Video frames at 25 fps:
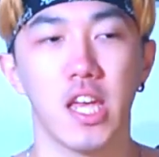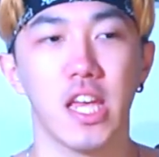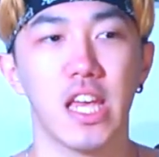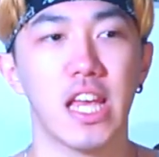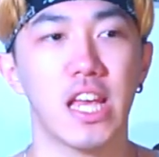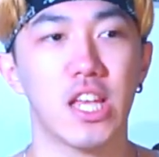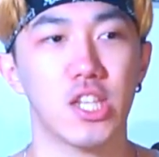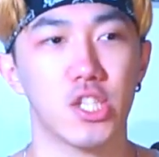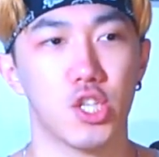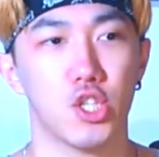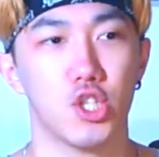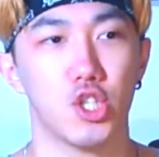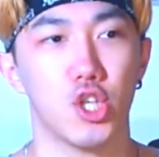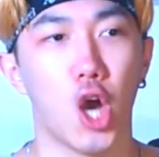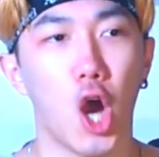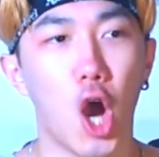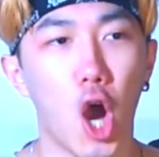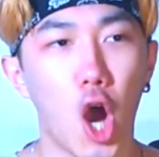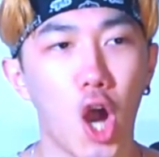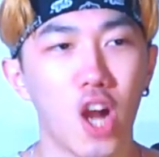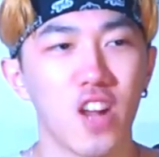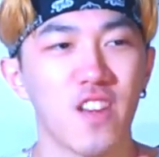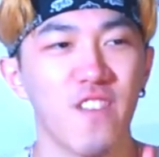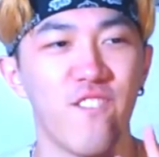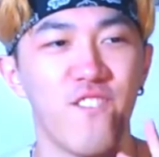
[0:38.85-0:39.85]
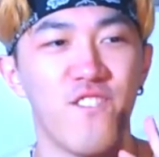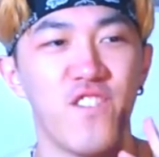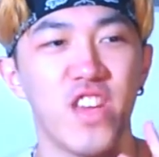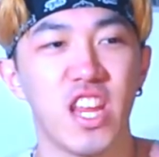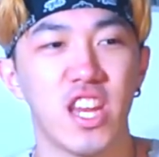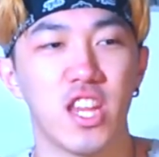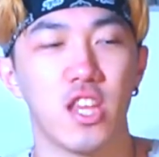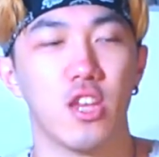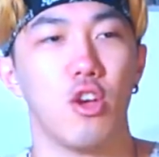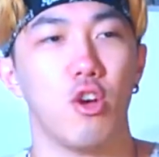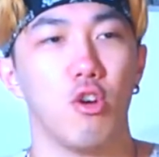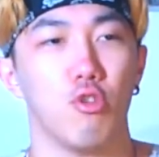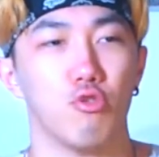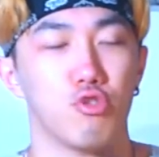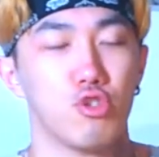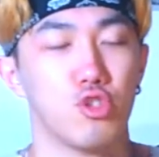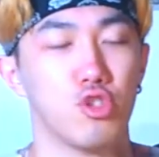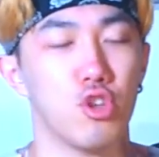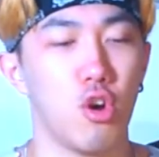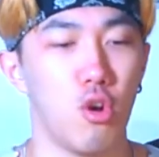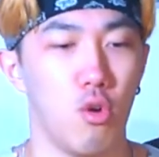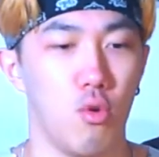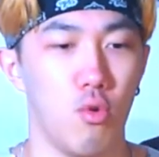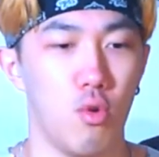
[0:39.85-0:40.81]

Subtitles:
is a talk video. So